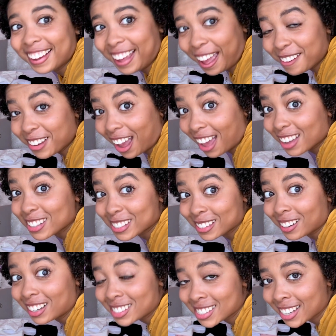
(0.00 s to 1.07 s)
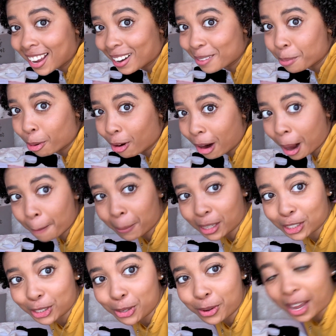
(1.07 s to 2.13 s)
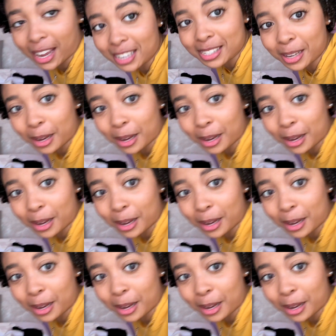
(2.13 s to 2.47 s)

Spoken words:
Okay, so I just kind of prop my suitcase